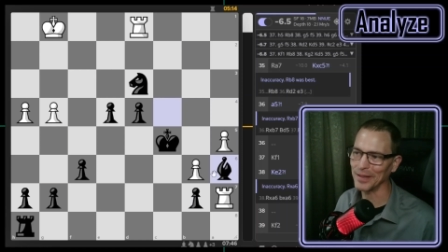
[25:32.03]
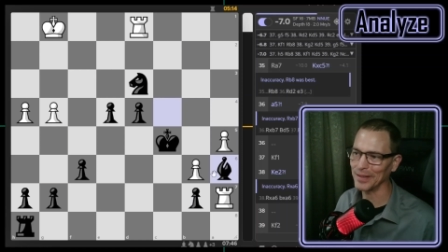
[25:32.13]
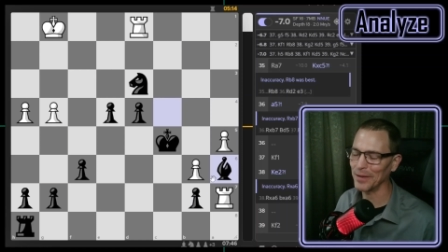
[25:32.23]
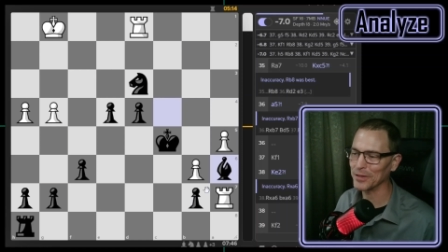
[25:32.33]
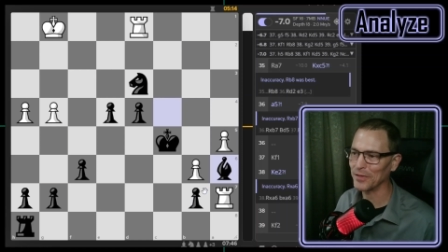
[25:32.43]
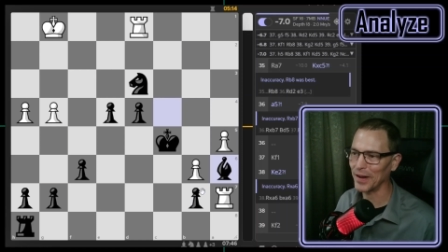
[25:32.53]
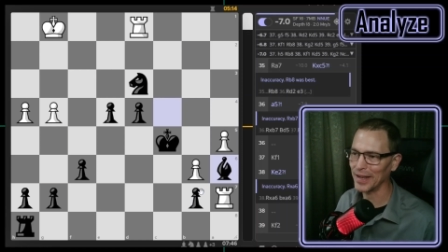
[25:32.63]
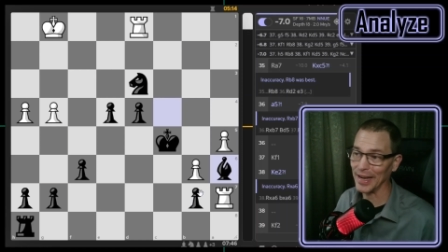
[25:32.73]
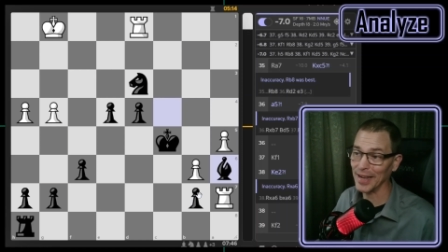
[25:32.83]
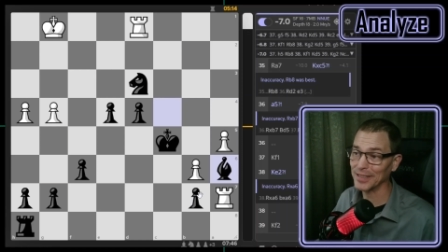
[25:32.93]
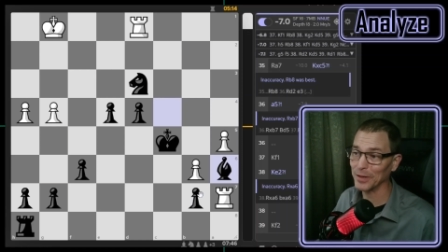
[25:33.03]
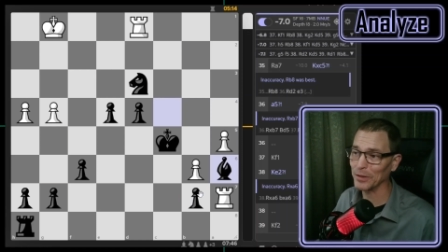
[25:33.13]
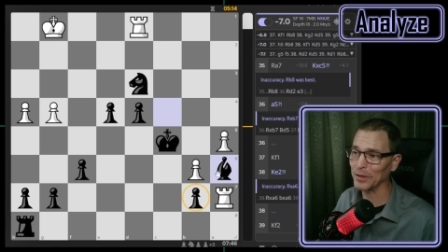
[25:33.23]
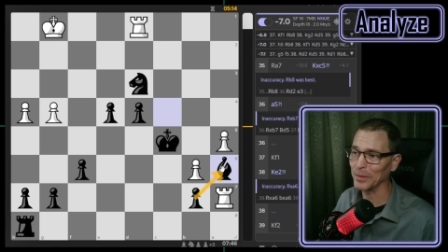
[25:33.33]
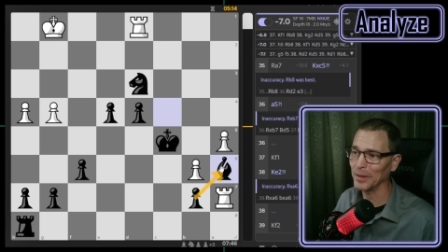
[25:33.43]
I thought that was funny, and I still
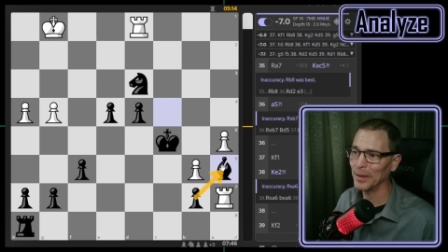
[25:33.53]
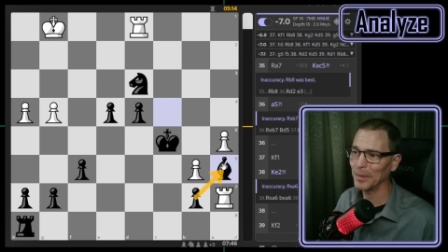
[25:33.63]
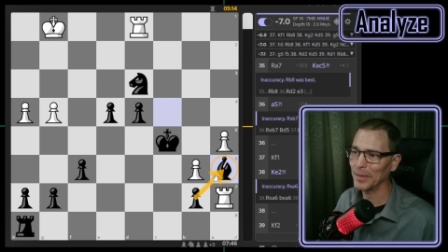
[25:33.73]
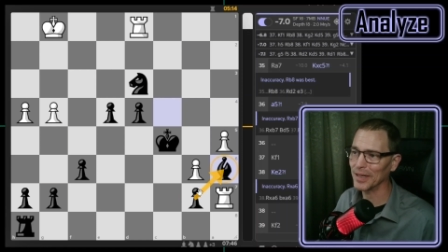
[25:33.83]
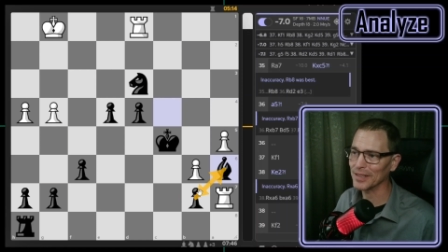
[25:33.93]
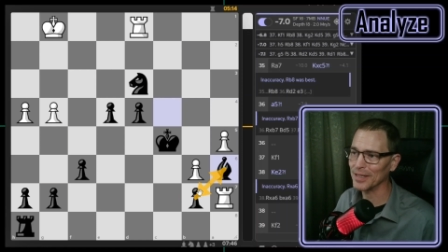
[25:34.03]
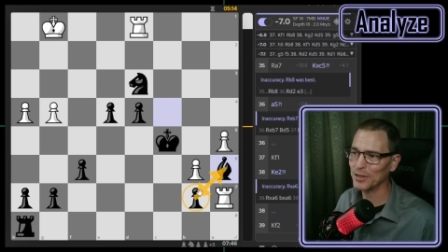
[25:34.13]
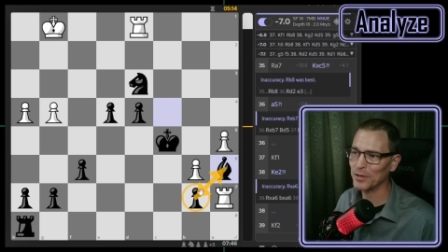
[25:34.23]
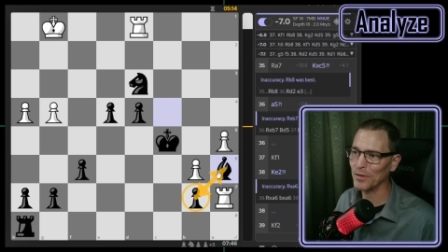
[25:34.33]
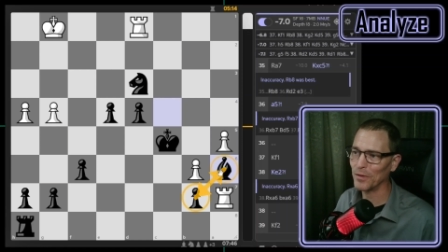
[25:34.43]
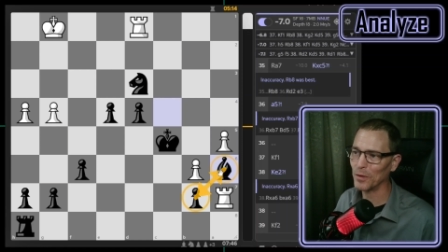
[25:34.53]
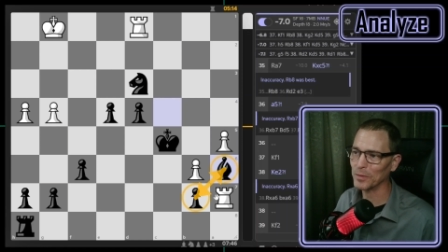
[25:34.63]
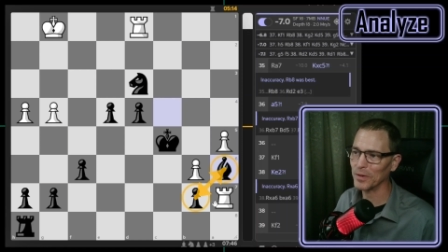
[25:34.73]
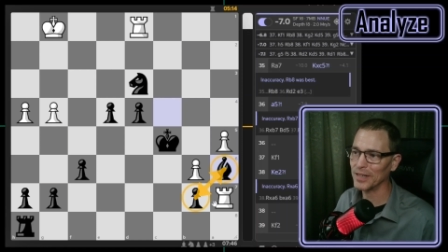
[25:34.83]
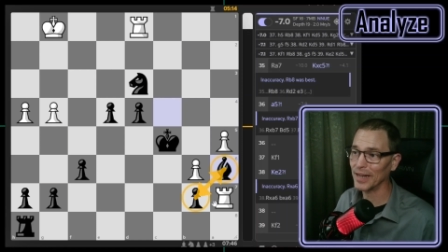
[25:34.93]
do because these two, of
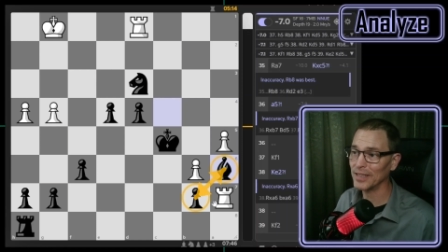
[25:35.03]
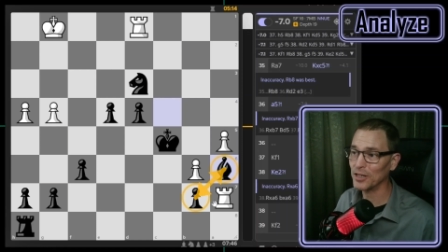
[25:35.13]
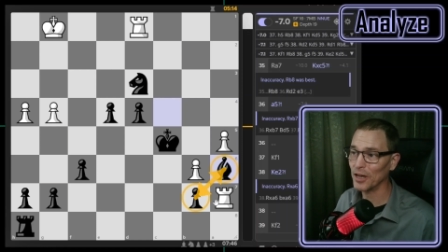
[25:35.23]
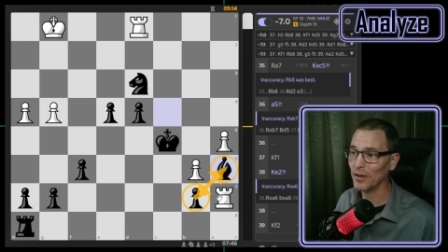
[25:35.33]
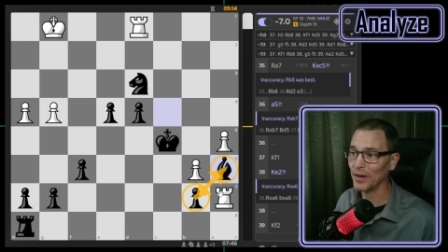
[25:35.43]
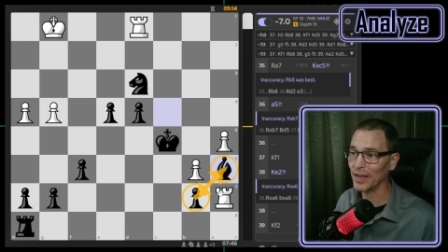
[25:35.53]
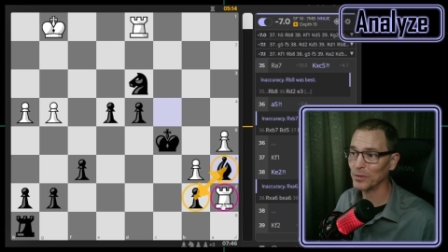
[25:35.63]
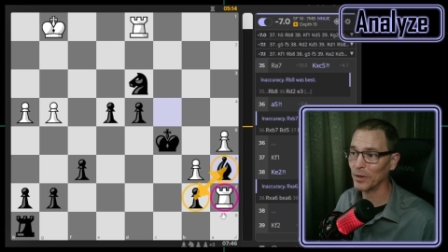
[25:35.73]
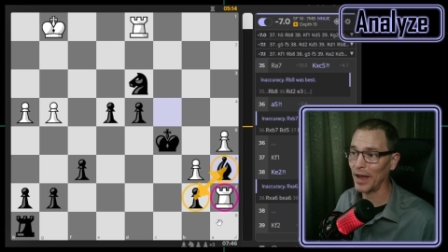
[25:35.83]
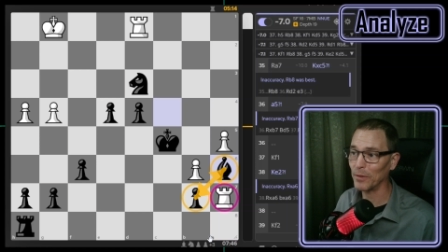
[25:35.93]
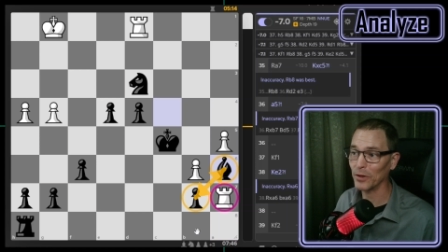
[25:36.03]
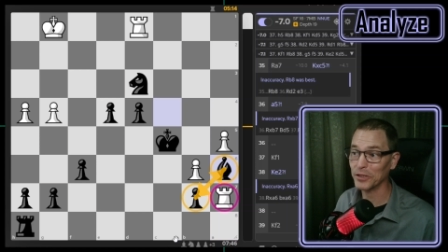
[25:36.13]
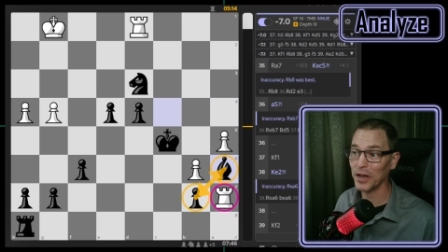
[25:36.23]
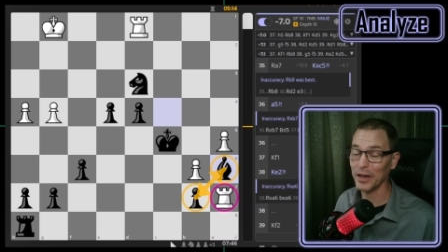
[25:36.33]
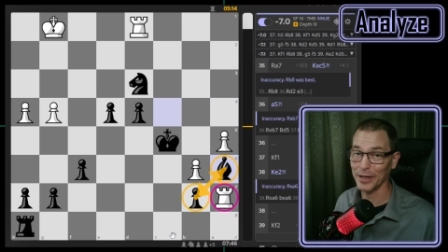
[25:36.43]
course, protect each other. And guess where that
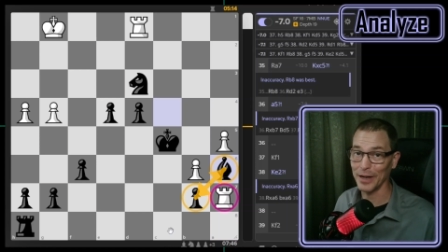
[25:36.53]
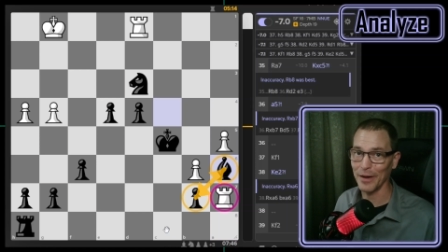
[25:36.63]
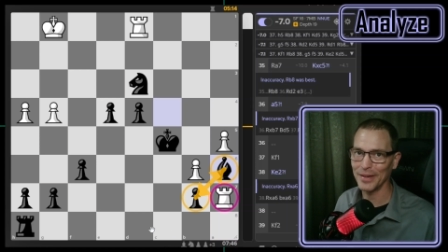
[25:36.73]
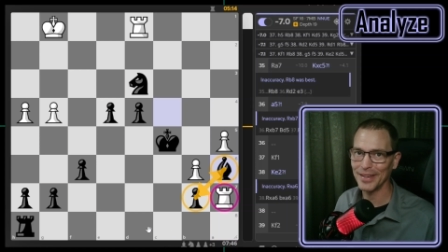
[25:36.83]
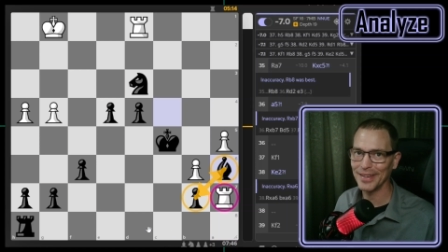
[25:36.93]
rook's going to go?